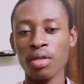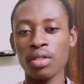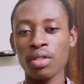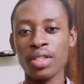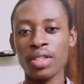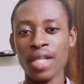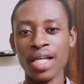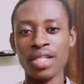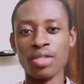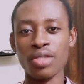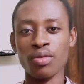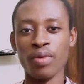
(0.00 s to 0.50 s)

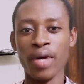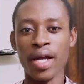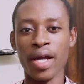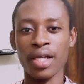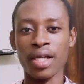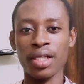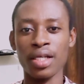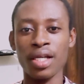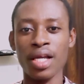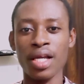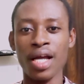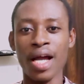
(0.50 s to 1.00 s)
That's
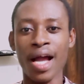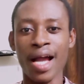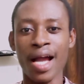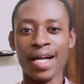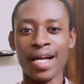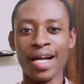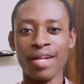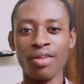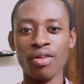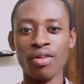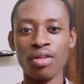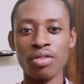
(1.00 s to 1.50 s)
why I
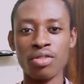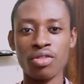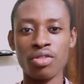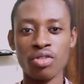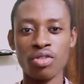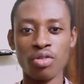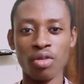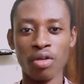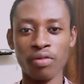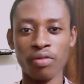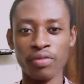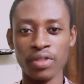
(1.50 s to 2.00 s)
cannot
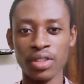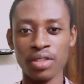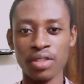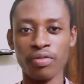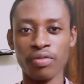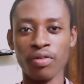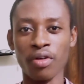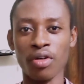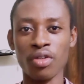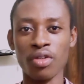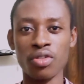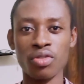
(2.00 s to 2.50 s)
solve it
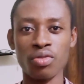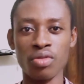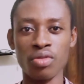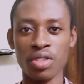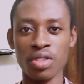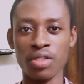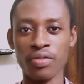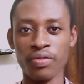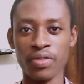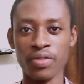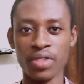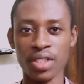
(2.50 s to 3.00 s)
for us to
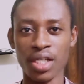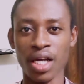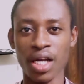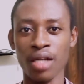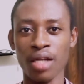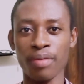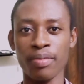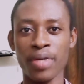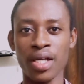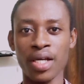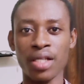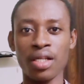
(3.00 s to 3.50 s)
see
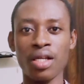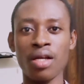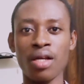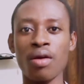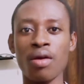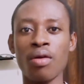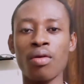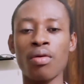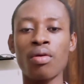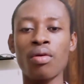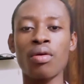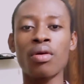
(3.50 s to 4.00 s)
physically, but
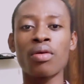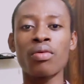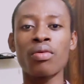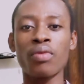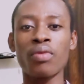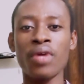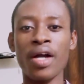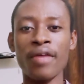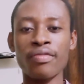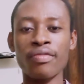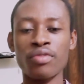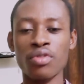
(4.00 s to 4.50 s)

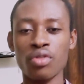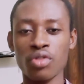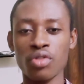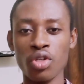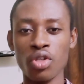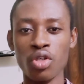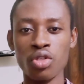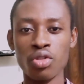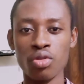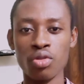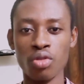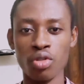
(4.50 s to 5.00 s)
we have to
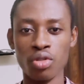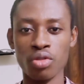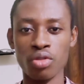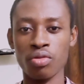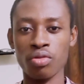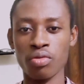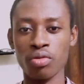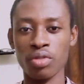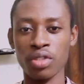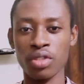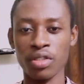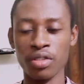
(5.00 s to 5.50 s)
just go
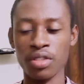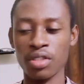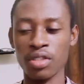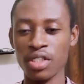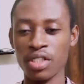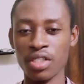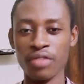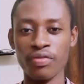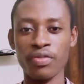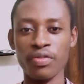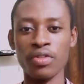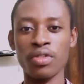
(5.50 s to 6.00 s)
through this
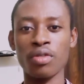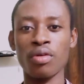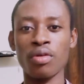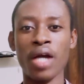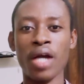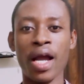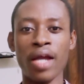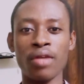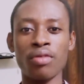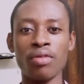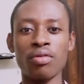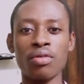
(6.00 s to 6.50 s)
video.
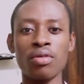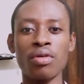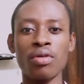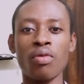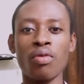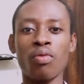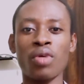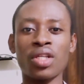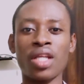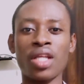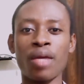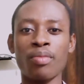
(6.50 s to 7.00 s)
I know
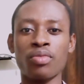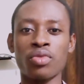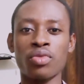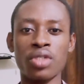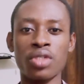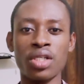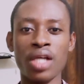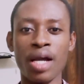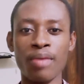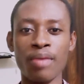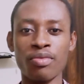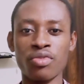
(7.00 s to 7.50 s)
what I'm
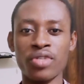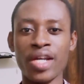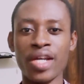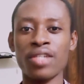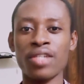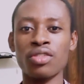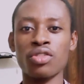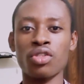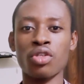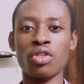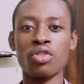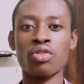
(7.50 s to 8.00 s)
doing. I'm
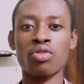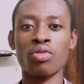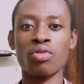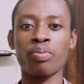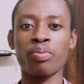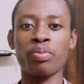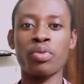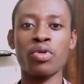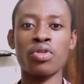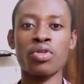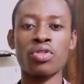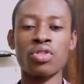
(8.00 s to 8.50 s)
trying just to
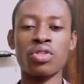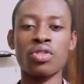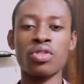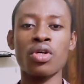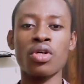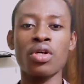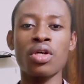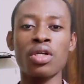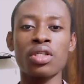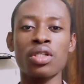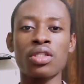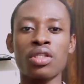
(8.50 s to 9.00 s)
boost
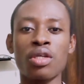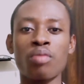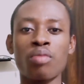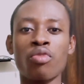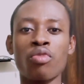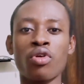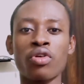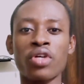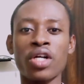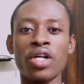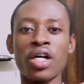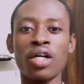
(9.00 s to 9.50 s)
the
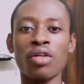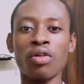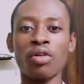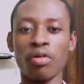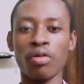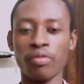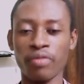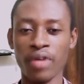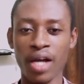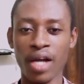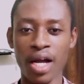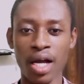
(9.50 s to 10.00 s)

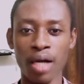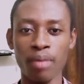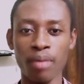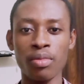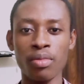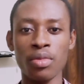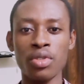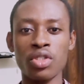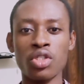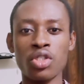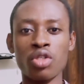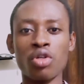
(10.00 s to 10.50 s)
morale of
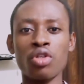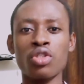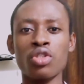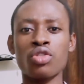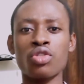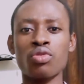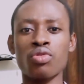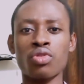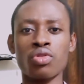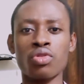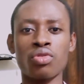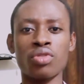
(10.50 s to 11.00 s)
secondary
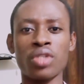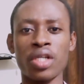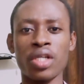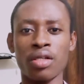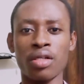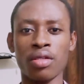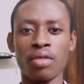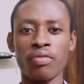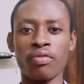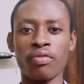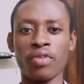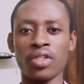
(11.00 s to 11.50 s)
school
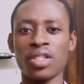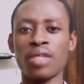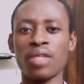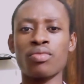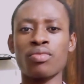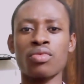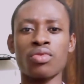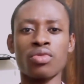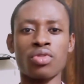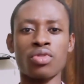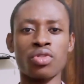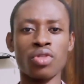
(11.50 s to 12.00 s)
students, for them
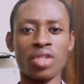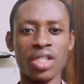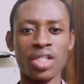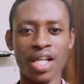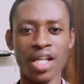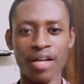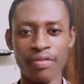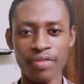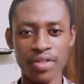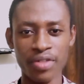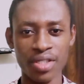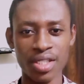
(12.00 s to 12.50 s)
to study
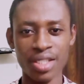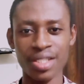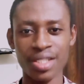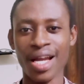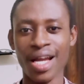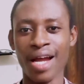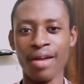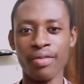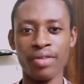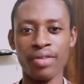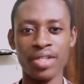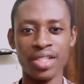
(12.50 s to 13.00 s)
their physics
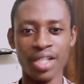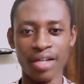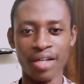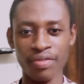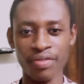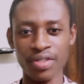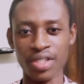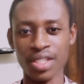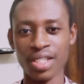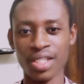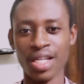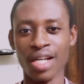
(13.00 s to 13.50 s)
and read their
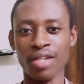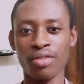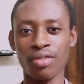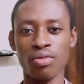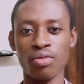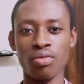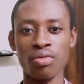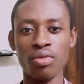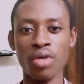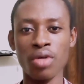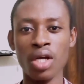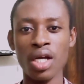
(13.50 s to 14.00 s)
physics and
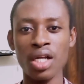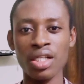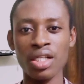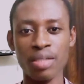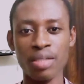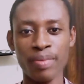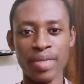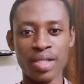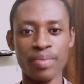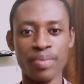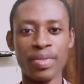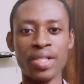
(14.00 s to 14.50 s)
do the
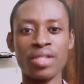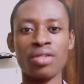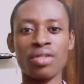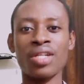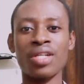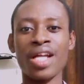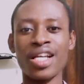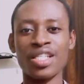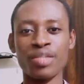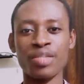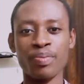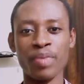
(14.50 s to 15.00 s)

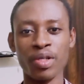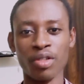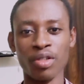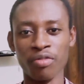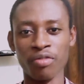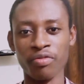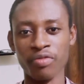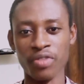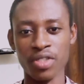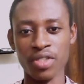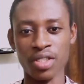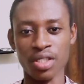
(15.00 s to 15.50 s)
mathematical aspect
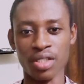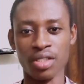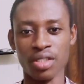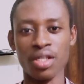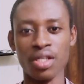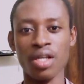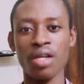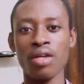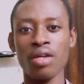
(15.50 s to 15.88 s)
of physics.